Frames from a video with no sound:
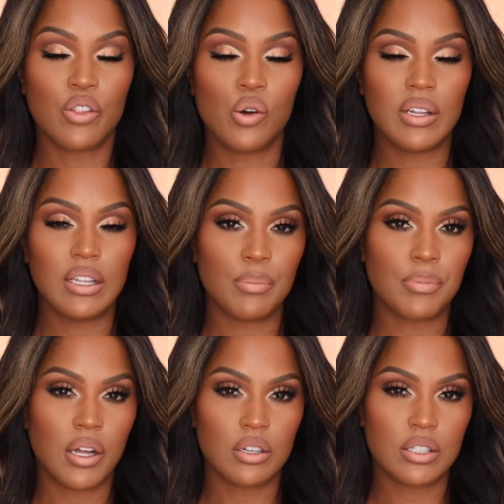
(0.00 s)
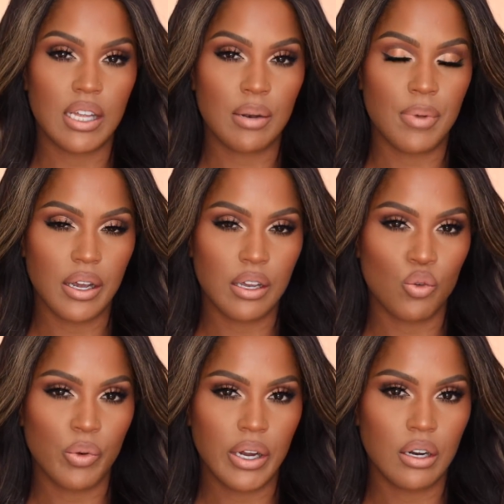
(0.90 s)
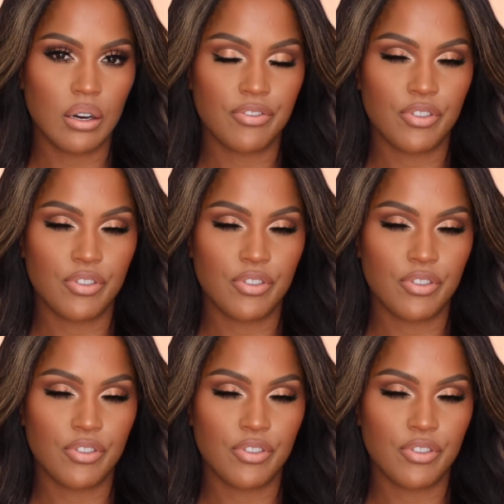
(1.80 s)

the only lip colors that I'm not gonna wear